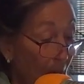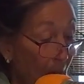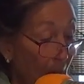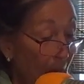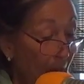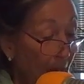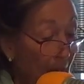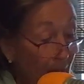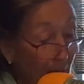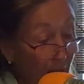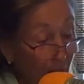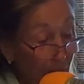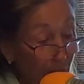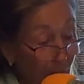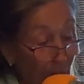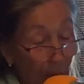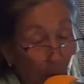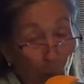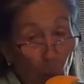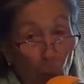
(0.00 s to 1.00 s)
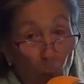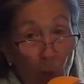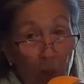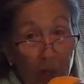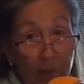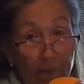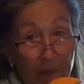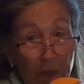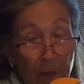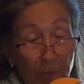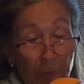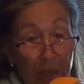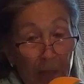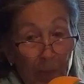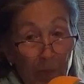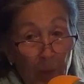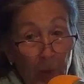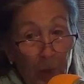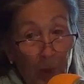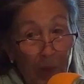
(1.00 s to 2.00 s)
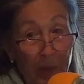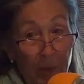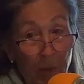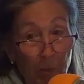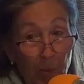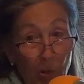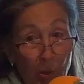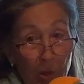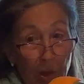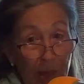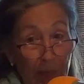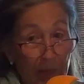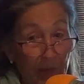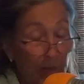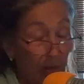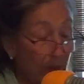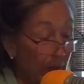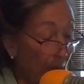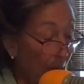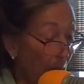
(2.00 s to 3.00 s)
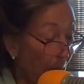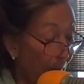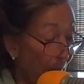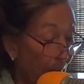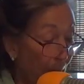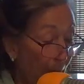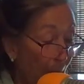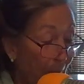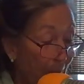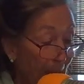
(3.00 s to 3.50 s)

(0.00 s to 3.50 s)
Like one of the people in the book is a